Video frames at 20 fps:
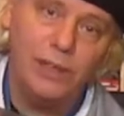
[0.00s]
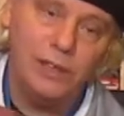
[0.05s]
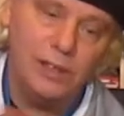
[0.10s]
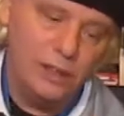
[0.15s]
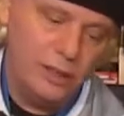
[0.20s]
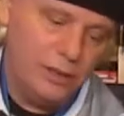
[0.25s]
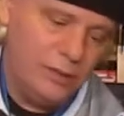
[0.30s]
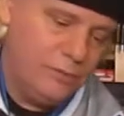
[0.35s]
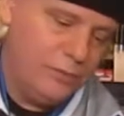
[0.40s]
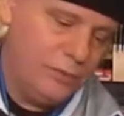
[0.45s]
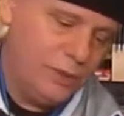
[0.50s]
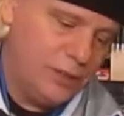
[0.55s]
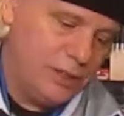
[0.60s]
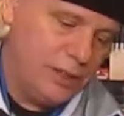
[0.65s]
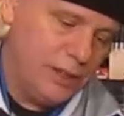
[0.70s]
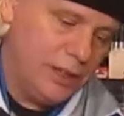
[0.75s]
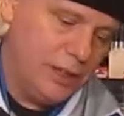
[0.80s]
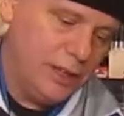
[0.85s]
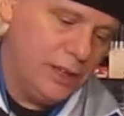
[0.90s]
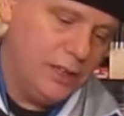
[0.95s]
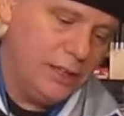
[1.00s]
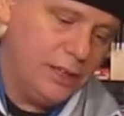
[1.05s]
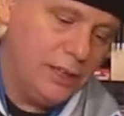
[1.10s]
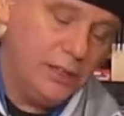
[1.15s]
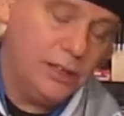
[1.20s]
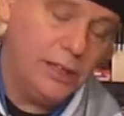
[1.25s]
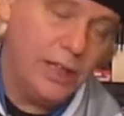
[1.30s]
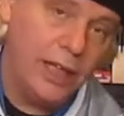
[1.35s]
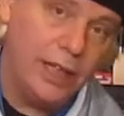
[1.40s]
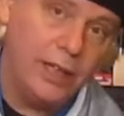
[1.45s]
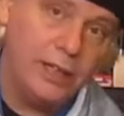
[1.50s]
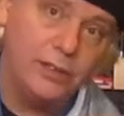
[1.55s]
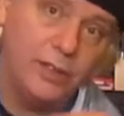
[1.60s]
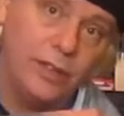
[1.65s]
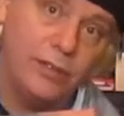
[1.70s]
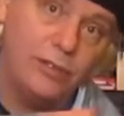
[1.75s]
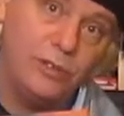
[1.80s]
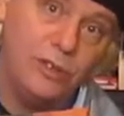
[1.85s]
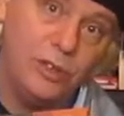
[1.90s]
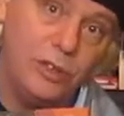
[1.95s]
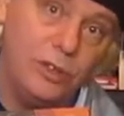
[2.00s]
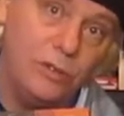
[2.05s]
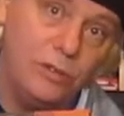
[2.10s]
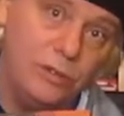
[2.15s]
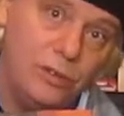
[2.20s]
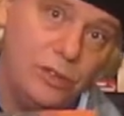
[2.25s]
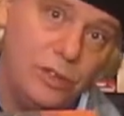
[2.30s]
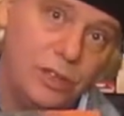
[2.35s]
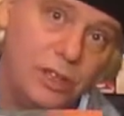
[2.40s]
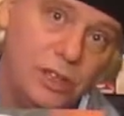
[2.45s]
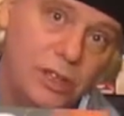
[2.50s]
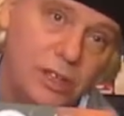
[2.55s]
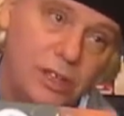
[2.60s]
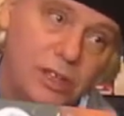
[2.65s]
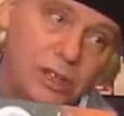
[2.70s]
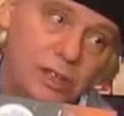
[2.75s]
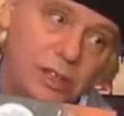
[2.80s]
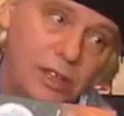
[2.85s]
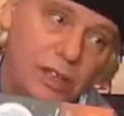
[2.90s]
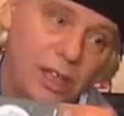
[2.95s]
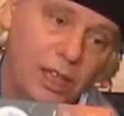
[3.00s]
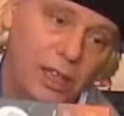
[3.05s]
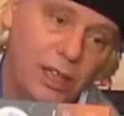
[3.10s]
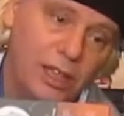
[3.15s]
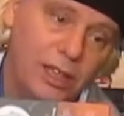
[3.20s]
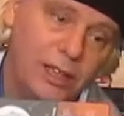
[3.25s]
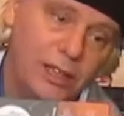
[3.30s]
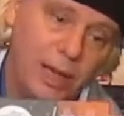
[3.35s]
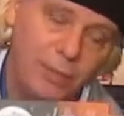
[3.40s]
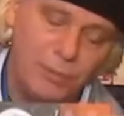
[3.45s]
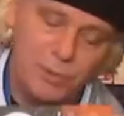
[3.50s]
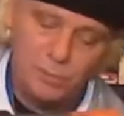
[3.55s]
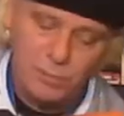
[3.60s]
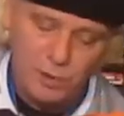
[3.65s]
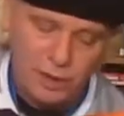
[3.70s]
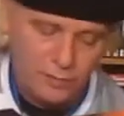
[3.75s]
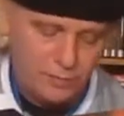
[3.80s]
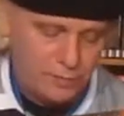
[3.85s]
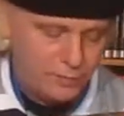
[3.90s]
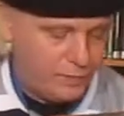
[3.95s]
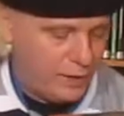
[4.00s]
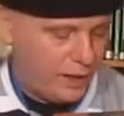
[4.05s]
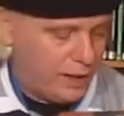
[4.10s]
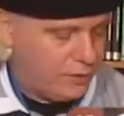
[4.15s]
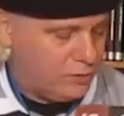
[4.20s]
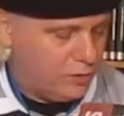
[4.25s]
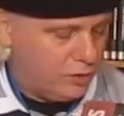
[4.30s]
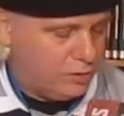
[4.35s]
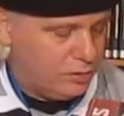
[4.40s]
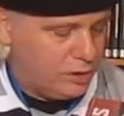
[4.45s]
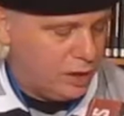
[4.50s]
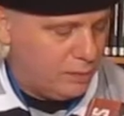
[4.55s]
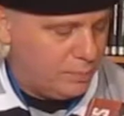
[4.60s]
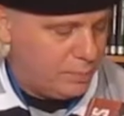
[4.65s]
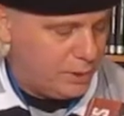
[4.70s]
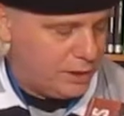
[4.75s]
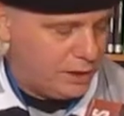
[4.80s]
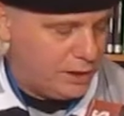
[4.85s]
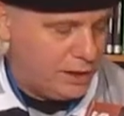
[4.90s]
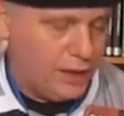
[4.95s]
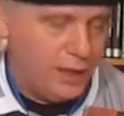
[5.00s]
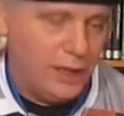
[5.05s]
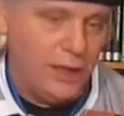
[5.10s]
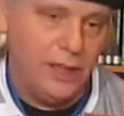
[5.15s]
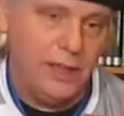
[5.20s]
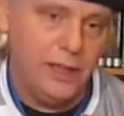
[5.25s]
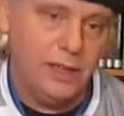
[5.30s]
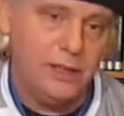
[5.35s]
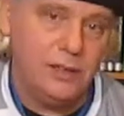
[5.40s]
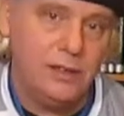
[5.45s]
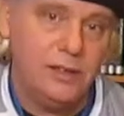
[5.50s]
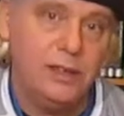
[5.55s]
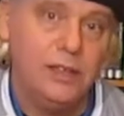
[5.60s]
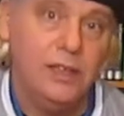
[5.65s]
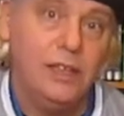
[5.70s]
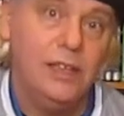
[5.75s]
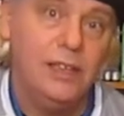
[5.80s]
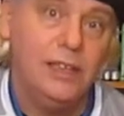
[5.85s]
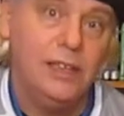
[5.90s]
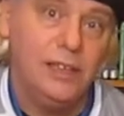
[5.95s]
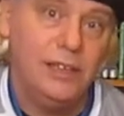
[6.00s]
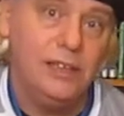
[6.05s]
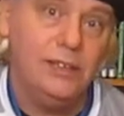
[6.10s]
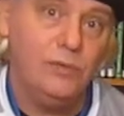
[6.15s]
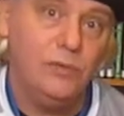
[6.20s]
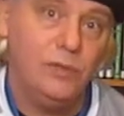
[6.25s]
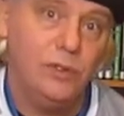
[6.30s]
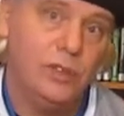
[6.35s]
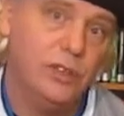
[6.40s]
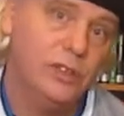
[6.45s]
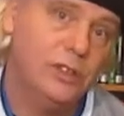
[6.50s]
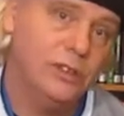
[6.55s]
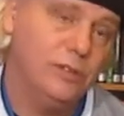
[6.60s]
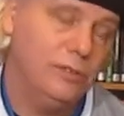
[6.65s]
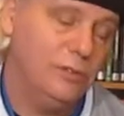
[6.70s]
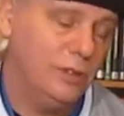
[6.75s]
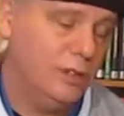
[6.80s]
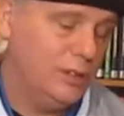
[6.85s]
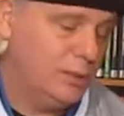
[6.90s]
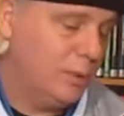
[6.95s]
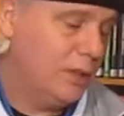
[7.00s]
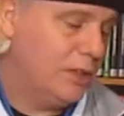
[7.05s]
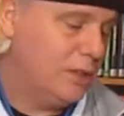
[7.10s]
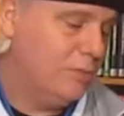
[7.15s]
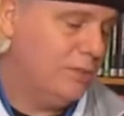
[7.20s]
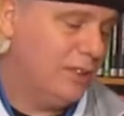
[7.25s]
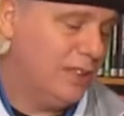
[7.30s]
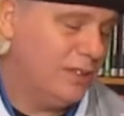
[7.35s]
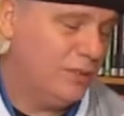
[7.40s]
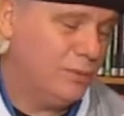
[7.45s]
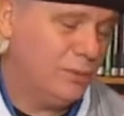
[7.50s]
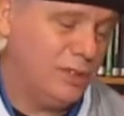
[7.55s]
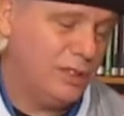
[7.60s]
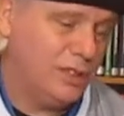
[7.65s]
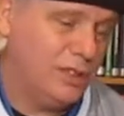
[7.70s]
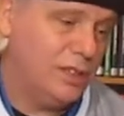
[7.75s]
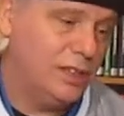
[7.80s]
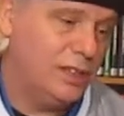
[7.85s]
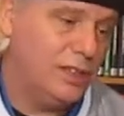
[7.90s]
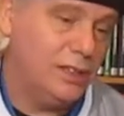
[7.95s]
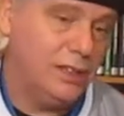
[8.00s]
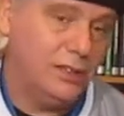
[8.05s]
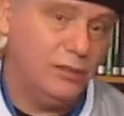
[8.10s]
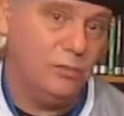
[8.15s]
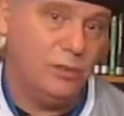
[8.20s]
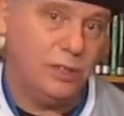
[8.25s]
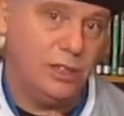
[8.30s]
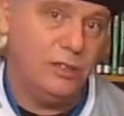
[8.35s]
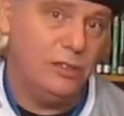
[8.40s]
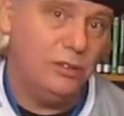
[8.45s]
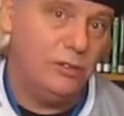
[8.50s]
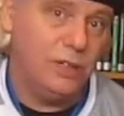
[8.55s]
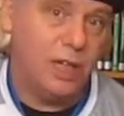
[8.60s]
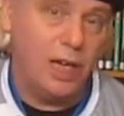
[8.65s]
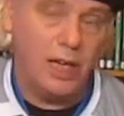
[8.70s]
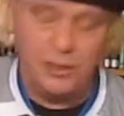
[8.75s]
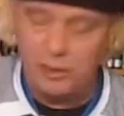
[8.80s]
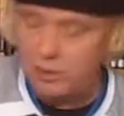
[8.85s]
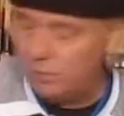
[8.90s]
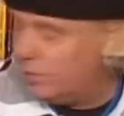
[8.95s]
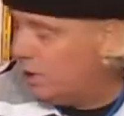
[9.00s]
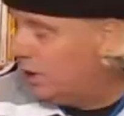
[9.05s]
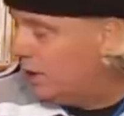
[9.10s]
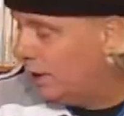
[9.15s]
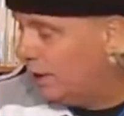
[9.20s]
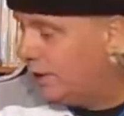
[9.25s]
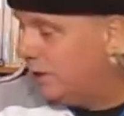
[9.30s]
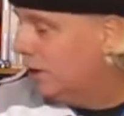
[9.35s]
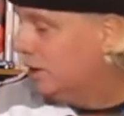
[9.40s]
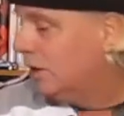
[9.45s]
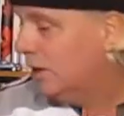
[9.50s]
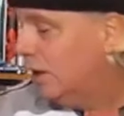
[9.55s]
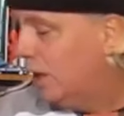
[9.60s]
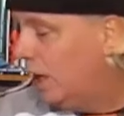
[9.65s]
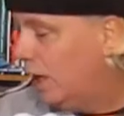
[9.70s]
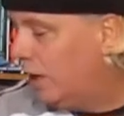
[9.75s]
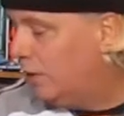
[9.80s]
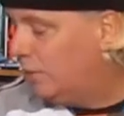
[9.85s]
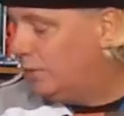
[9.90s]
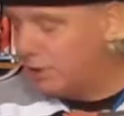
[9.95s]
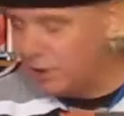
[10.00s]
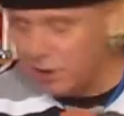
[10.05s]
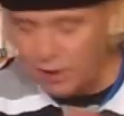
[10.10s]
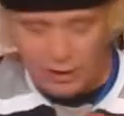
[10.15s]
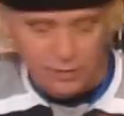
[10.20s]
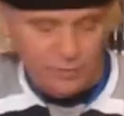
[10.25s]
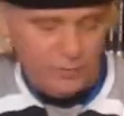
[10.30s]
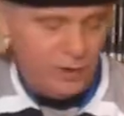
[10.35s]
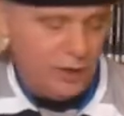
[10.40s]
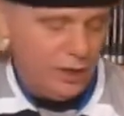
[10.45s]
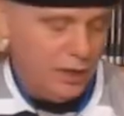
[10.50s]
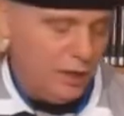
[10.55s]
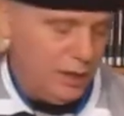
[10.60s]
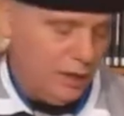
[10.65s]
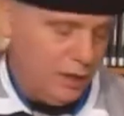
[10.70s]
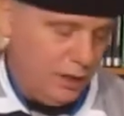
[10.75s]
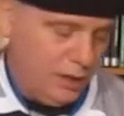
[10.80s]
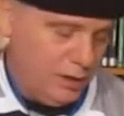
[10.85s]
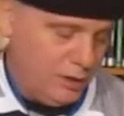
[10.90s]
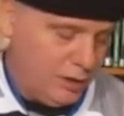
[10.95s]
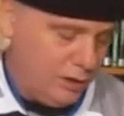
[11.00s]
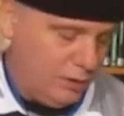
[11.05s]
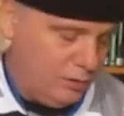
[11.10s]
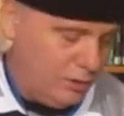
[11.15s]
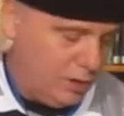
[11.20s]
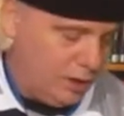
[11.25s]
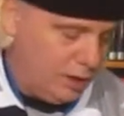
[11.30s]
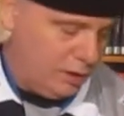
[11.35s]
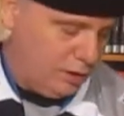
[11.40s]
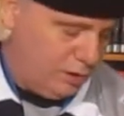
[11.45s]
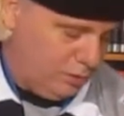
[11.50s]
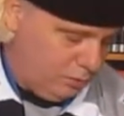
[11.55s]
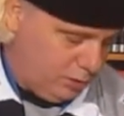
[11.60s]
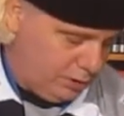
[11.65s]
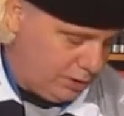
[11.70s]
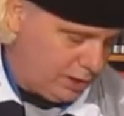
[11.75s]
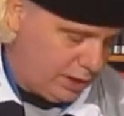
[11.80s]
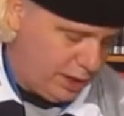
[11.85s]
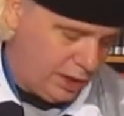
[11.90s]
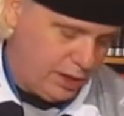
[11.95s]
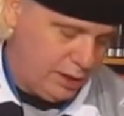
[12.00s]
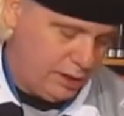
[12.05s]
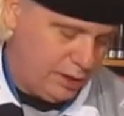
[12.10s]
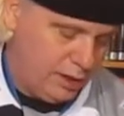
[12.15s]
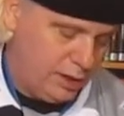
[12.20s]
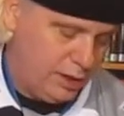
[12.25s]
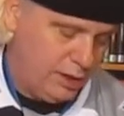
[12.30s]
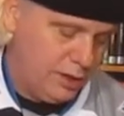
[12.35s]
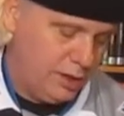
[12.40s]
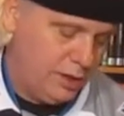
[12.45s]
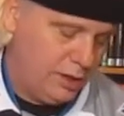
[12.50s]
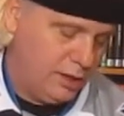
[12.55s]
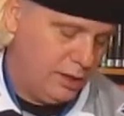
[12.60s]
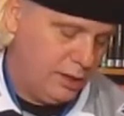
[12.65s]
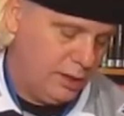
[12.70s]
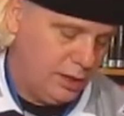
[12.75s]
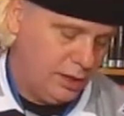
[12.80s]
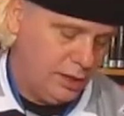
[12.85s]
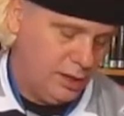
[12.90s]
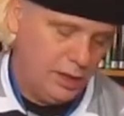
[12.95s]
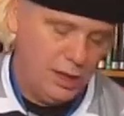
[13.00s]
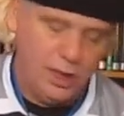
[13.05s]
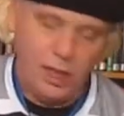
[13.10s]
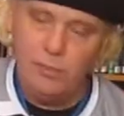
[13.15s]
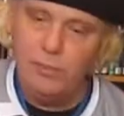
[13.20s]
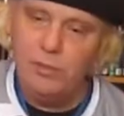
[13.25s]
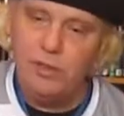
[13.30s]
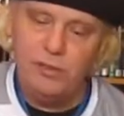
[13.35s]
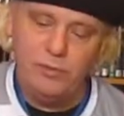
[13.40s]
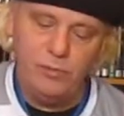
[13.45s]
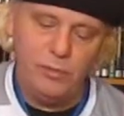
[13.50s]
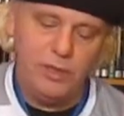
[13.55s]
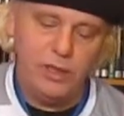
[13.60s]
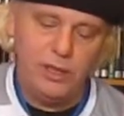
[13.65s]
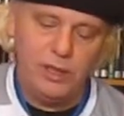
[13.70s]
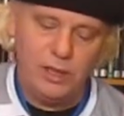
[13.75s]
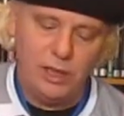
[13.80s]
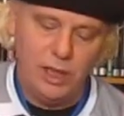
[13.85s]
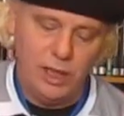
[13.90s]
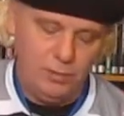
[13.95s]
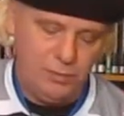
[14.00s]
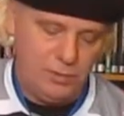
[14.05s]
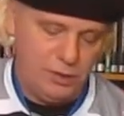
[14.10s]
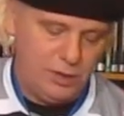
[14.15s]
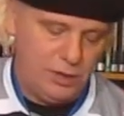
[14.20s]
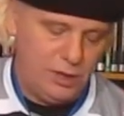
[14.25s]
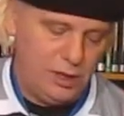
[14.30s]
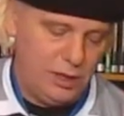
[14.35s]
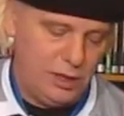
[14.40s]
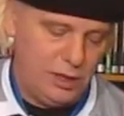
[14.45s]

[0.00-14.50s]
in love with Gil Kane, because I was a huge Captain Marvel fan growing up, and his version, especially when they switched with the new costume and all that, I always loved. So once again, Library of American Comics.